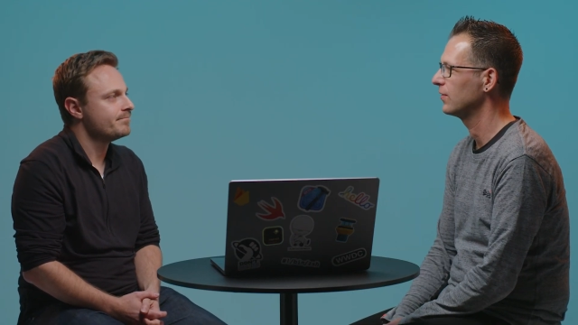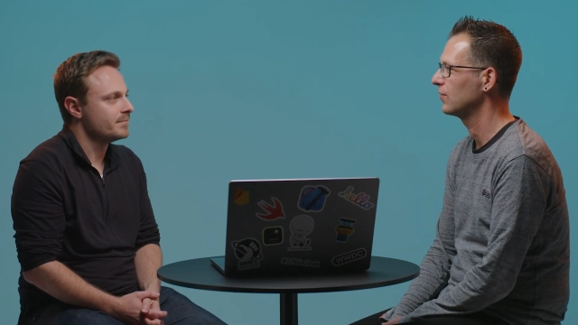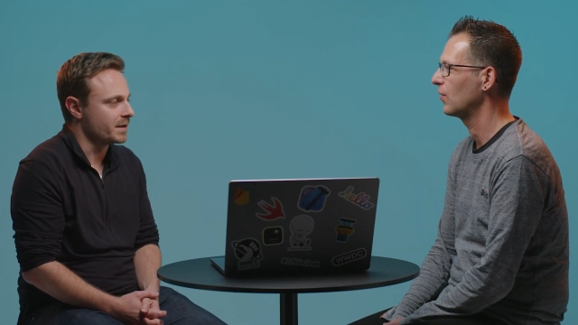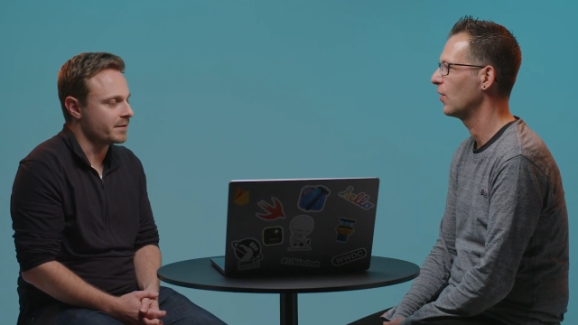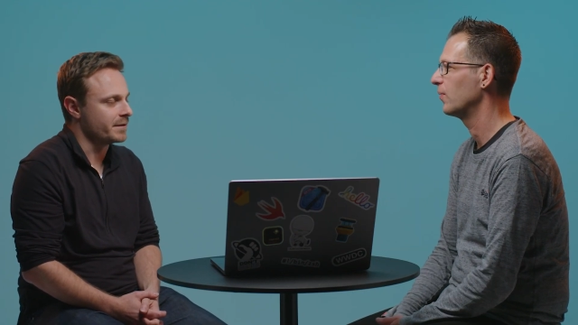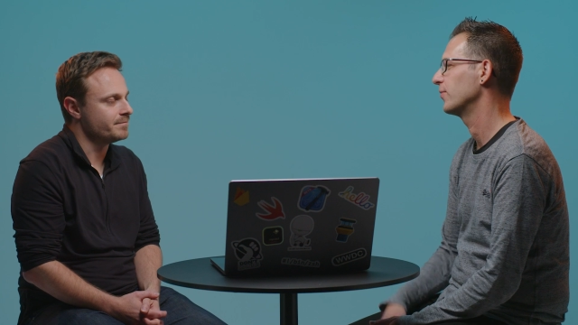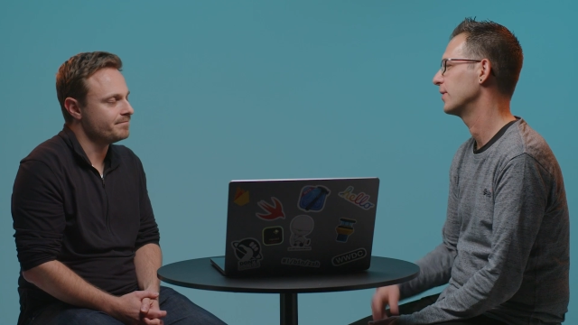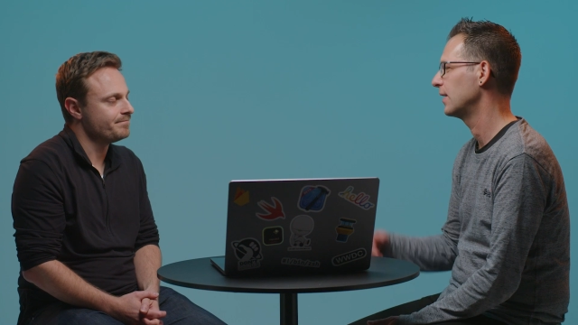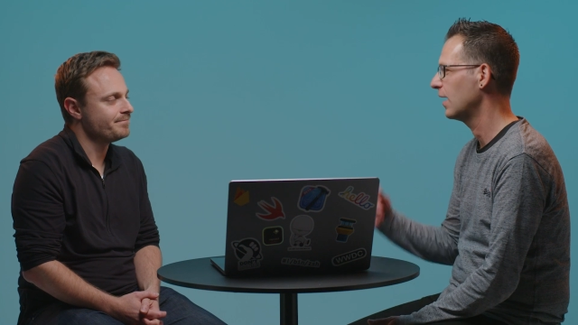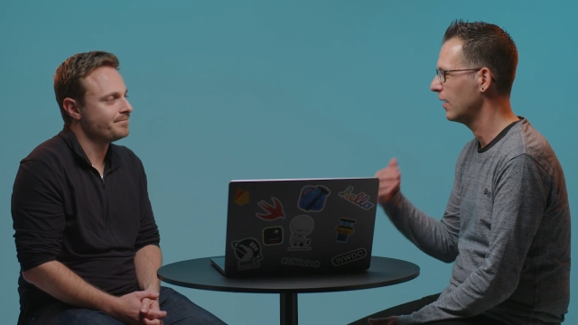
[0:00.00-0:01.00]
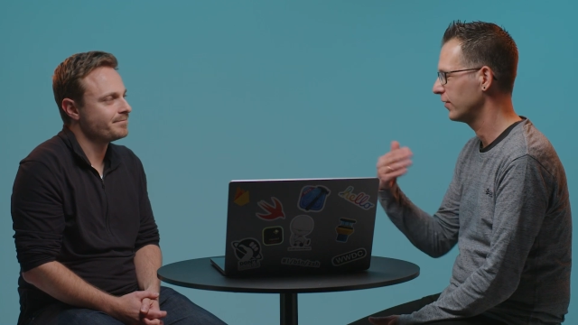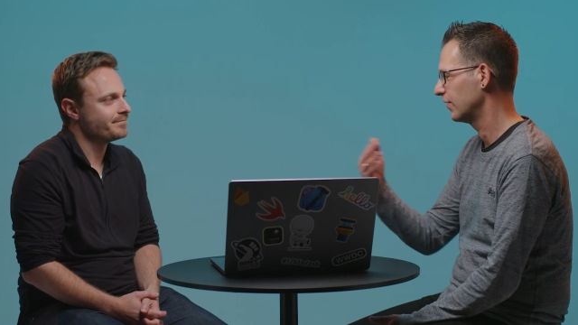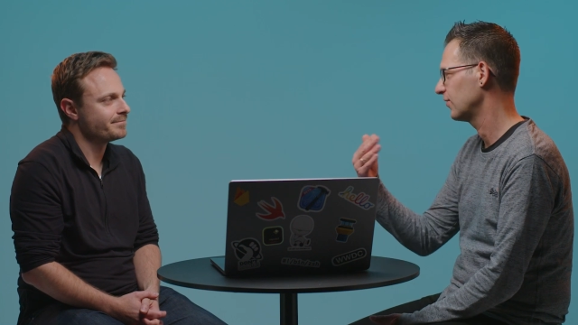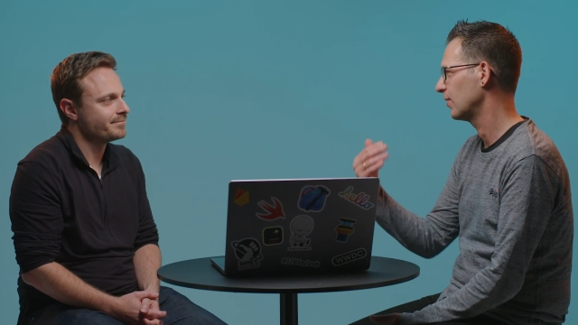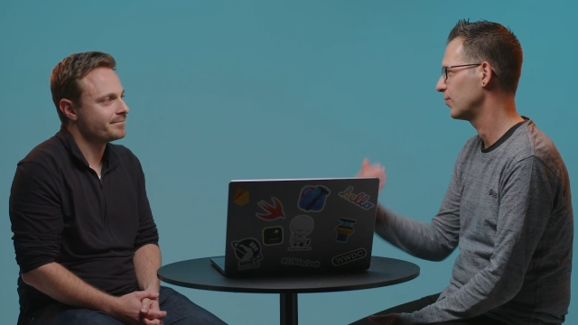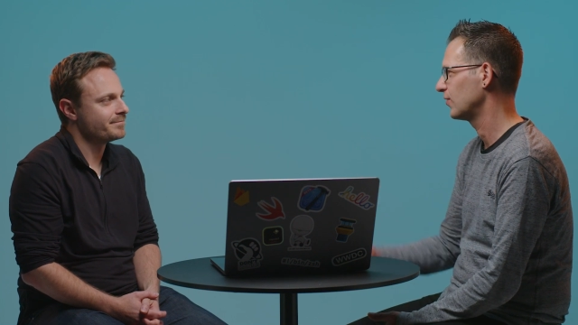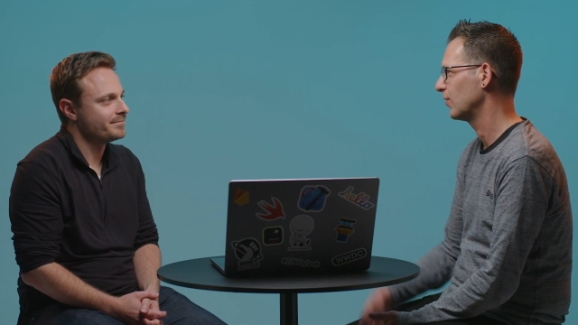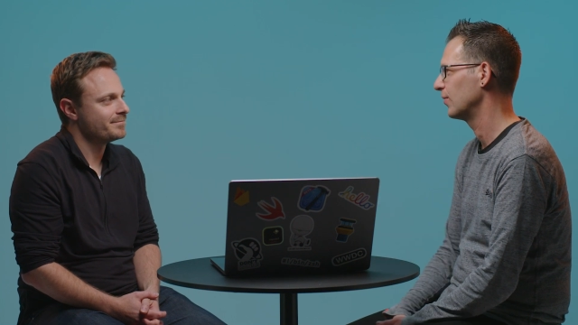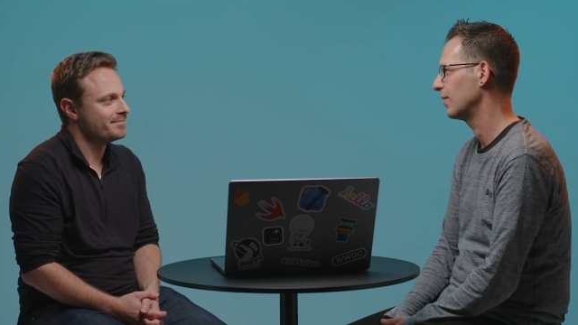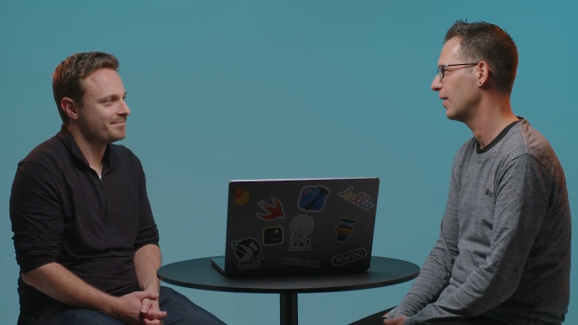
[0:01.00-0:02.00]
Speaker 1: So okay. hopefully after this
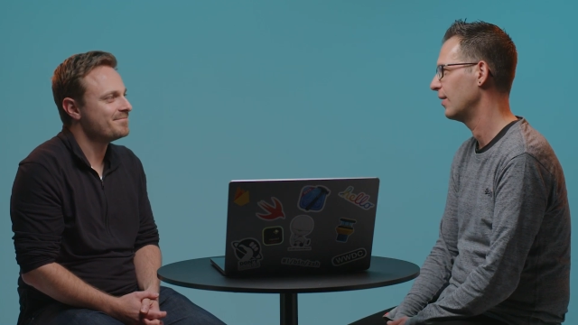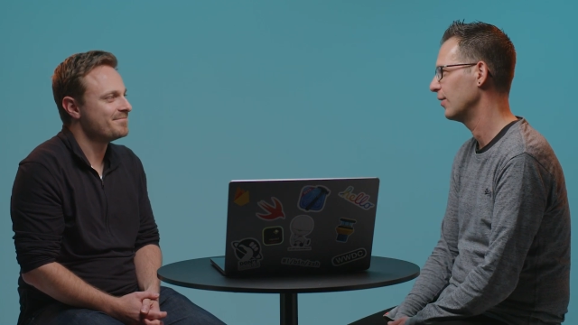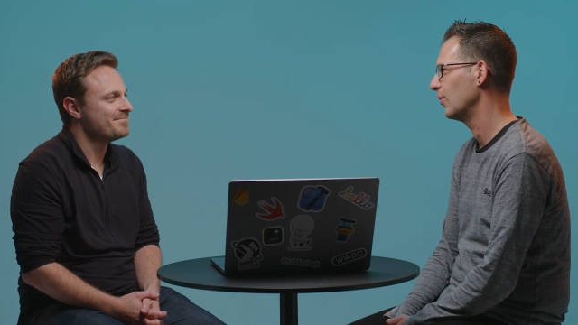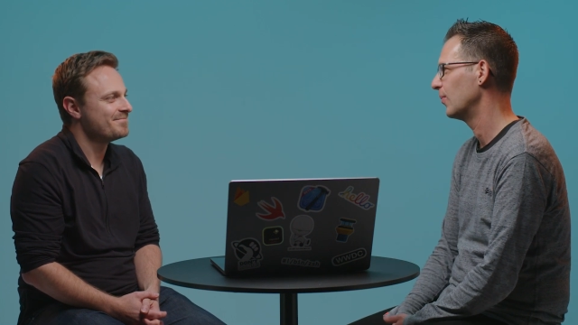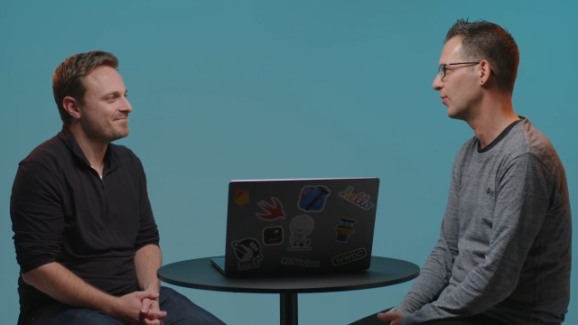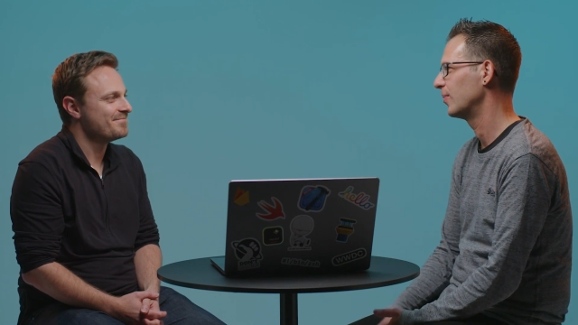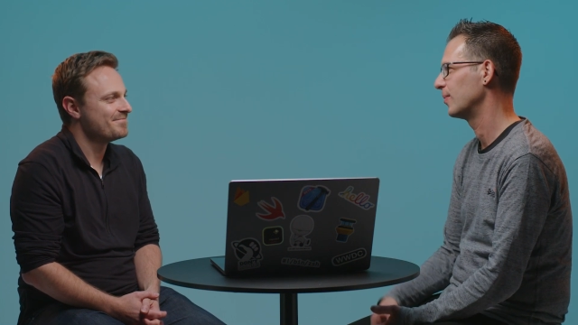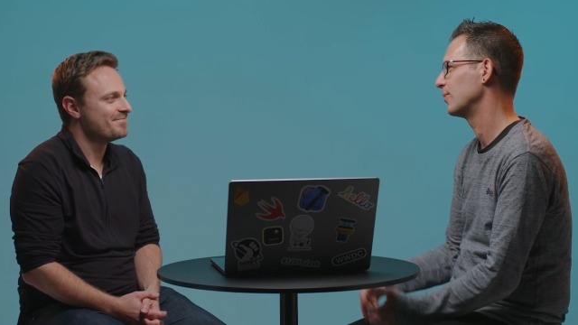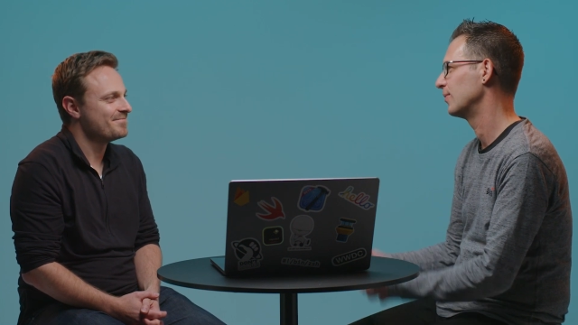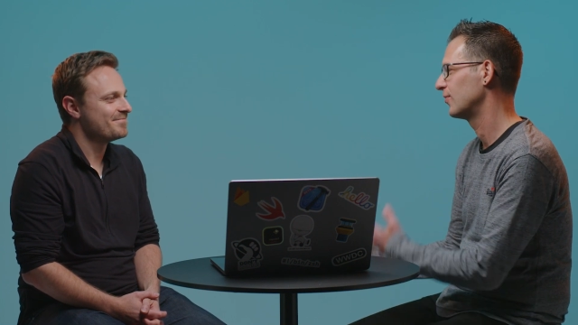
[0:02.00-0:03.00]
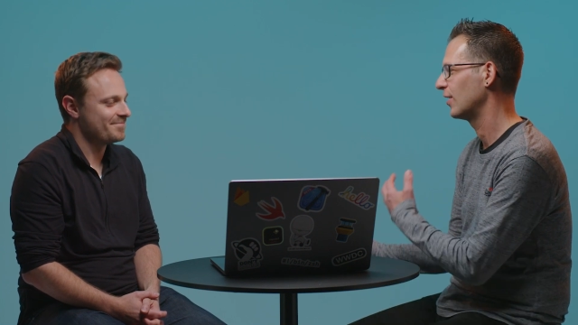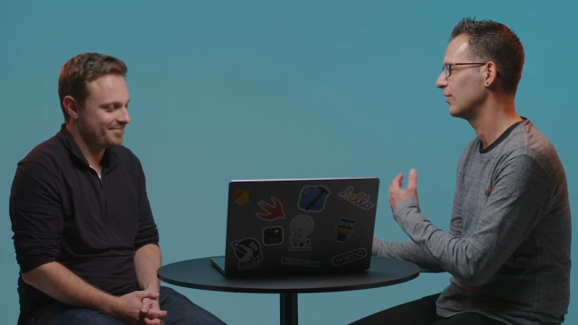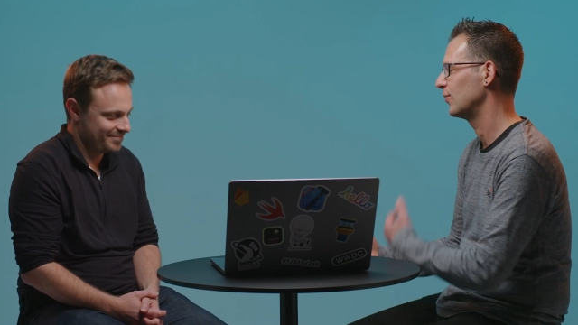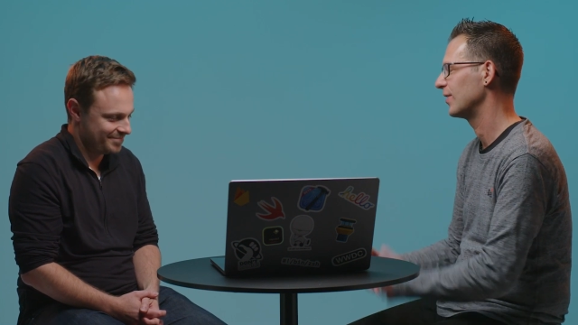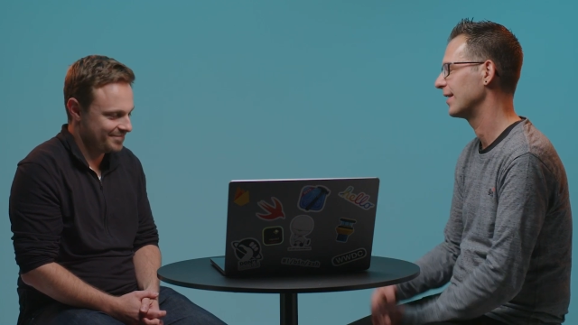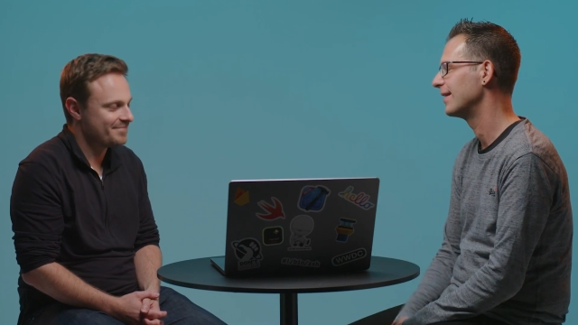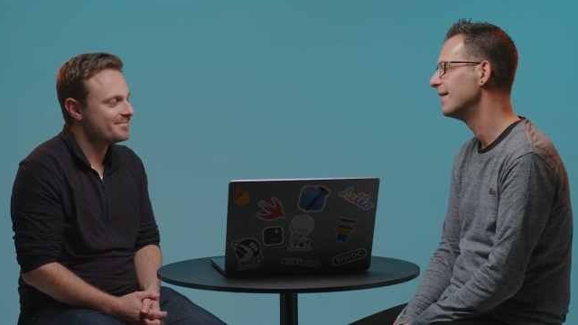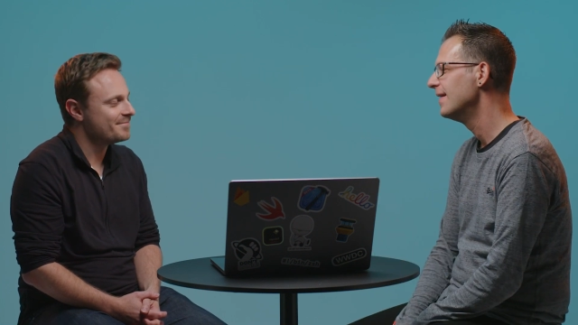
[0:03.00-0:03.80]
episode, uh, a lot more people will start using it.